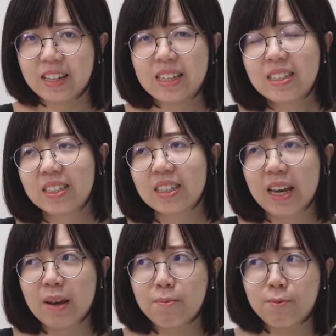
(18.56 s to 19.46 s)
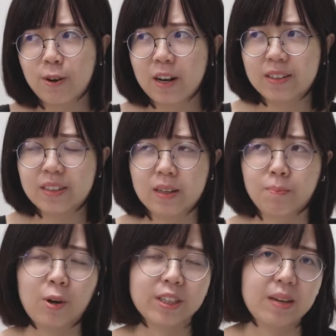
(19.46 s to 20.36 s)
This game won the
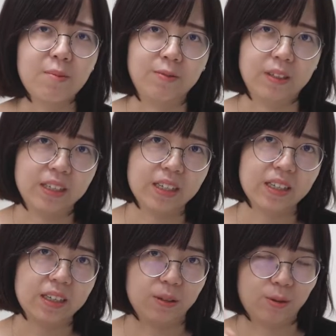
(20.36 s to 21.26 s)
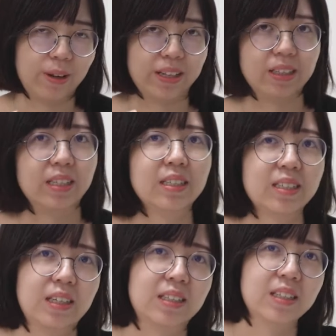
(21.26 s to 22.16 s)
board game of the year in
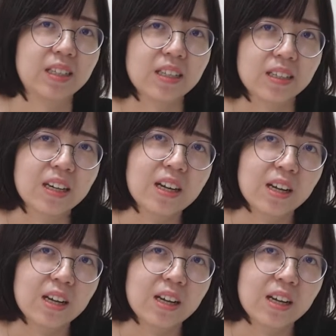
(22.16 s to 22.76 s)
2016,